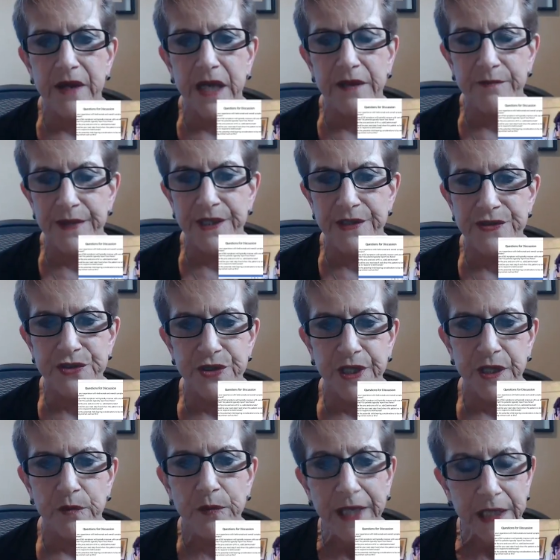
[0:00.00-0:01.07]
administering
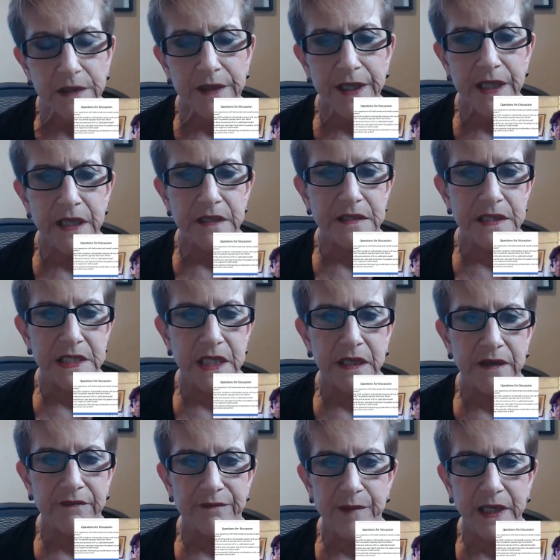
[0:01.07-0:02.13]
it weekly instead
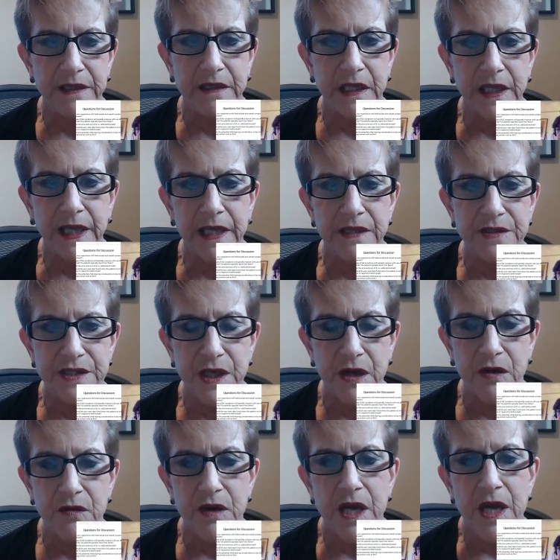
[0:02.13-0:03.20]
of monthly.
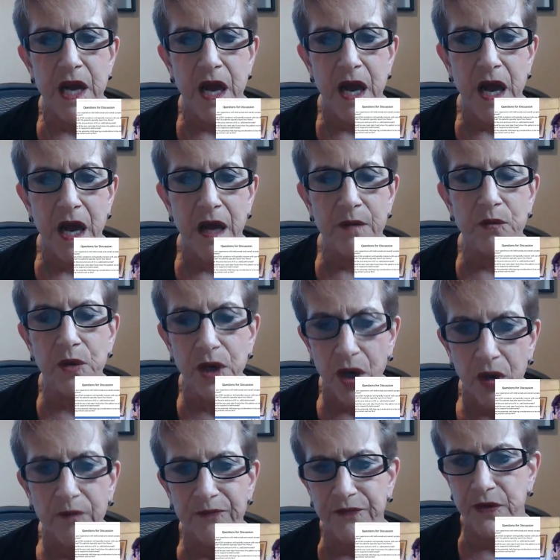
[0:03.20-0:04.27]
So we're
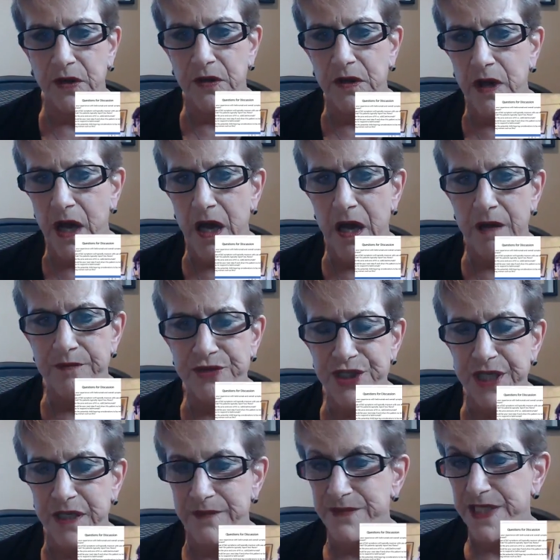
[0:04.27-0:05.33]
hopeful.
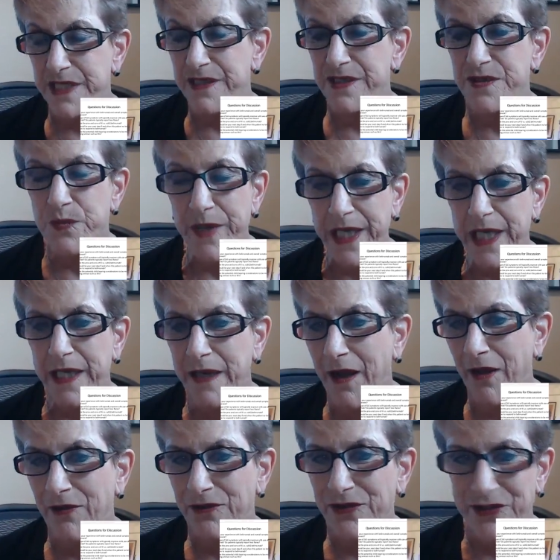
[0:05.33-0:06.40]
She comes in this week.
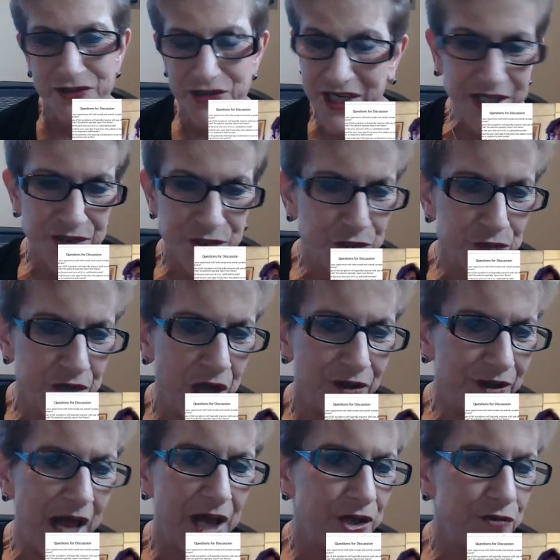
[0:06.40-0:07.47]
I'll stay tuned. I'll
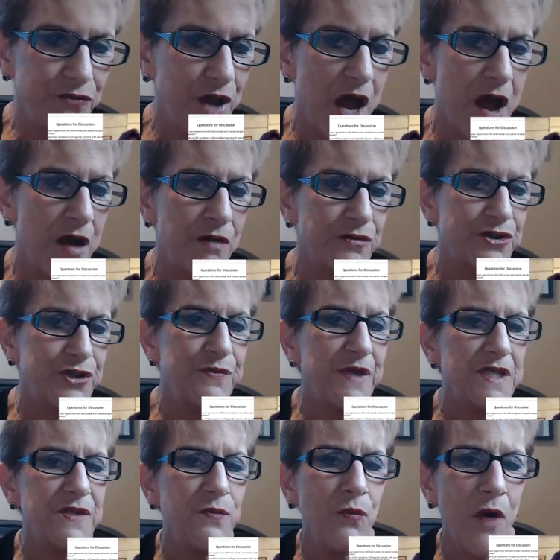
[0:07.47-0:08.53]
let you know. She
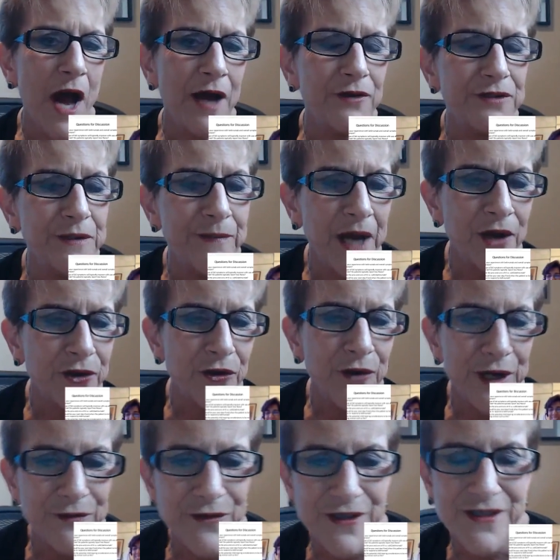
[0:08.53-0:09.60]
wasn't wild about
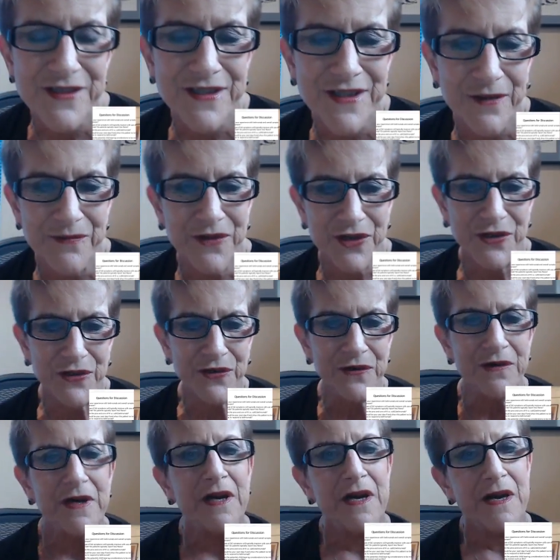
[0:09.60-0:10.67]
going with the
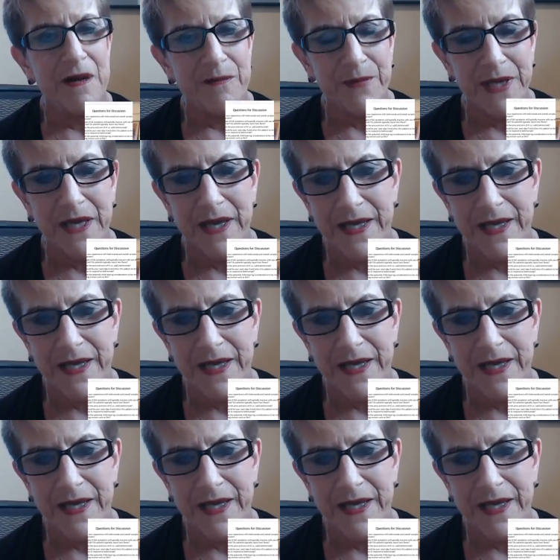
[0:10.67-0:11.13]
sub-Q, but I